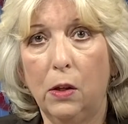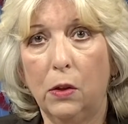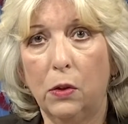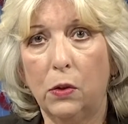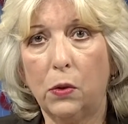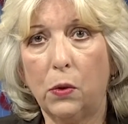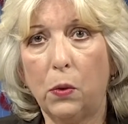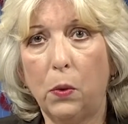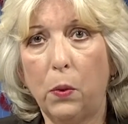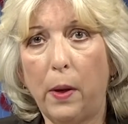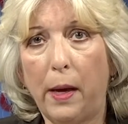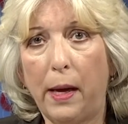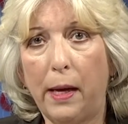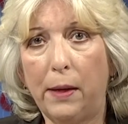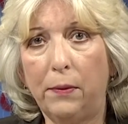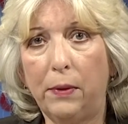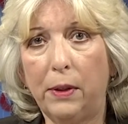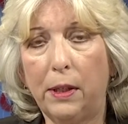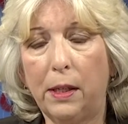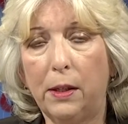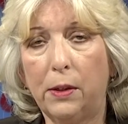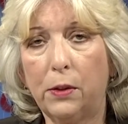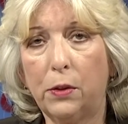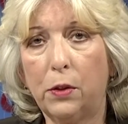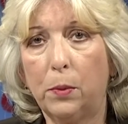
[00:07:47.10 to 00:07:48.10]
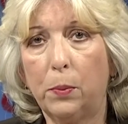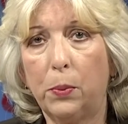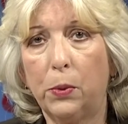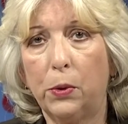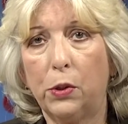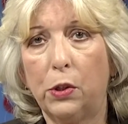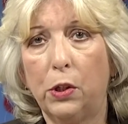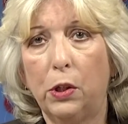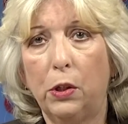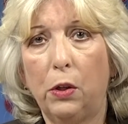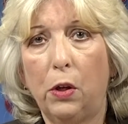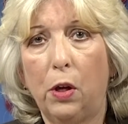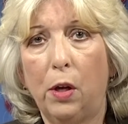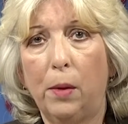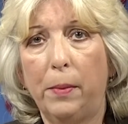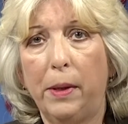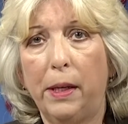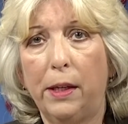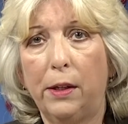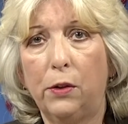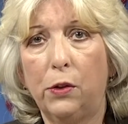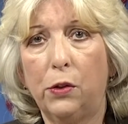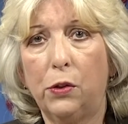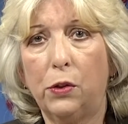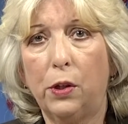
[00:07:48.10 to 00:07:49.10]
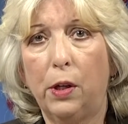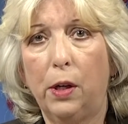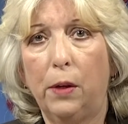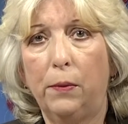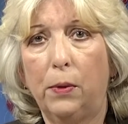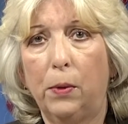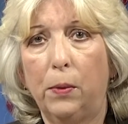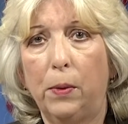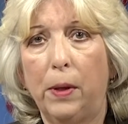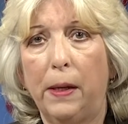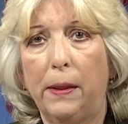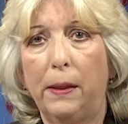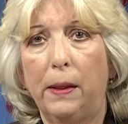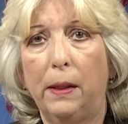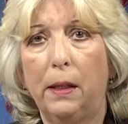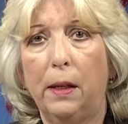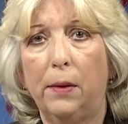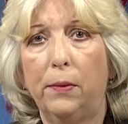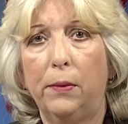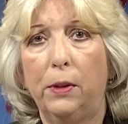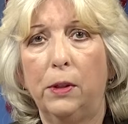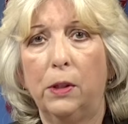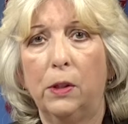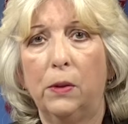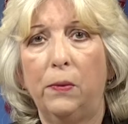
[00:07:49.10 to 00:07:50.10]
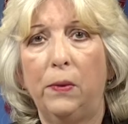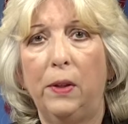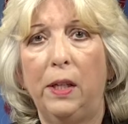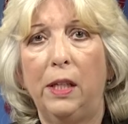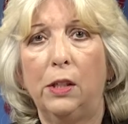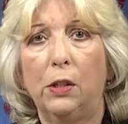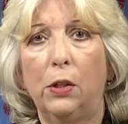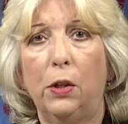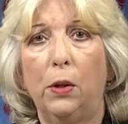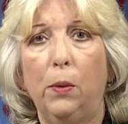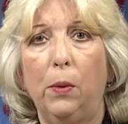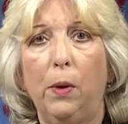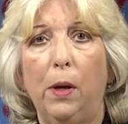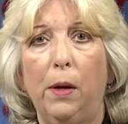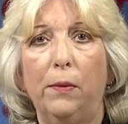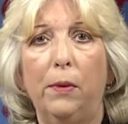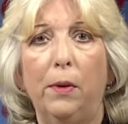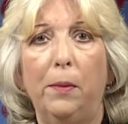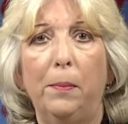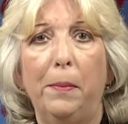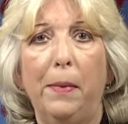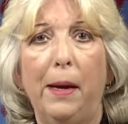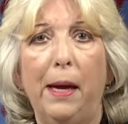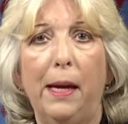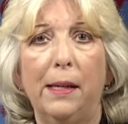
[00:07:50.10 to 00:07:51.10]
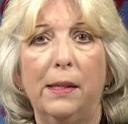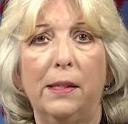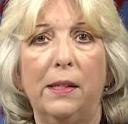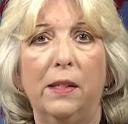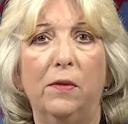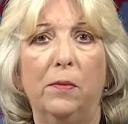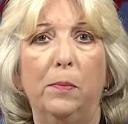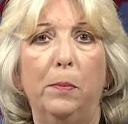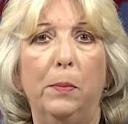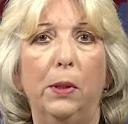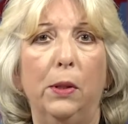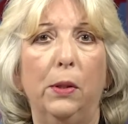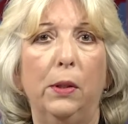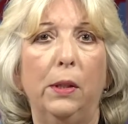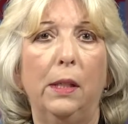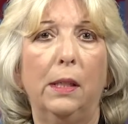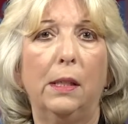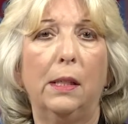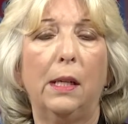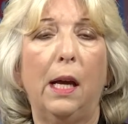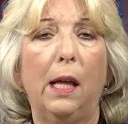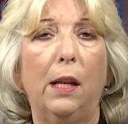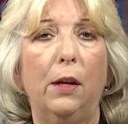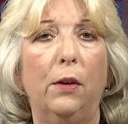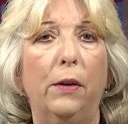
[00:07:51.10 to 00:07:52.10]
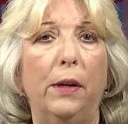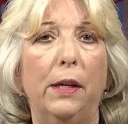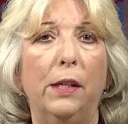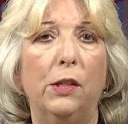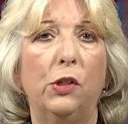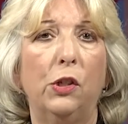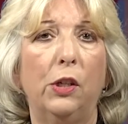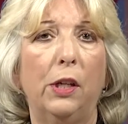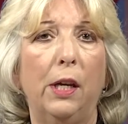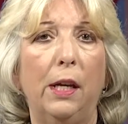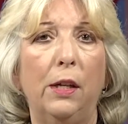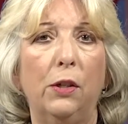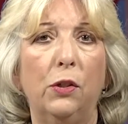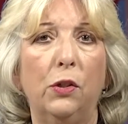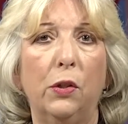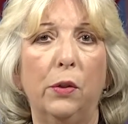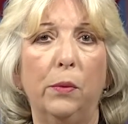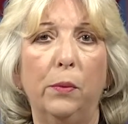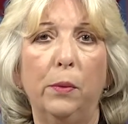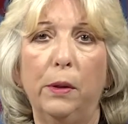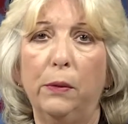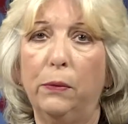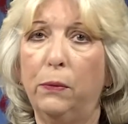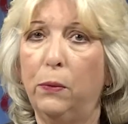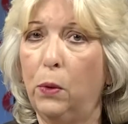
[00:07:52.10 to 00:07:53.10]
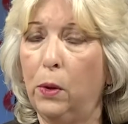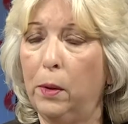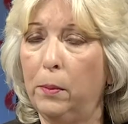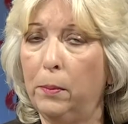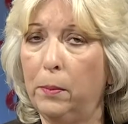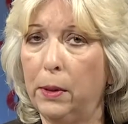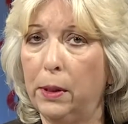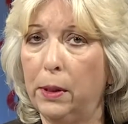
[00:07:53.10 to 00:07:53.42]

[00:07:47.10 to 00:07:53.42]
School advocates are pushing lawmakers to override the governor's veto of a massive billion dollar education reform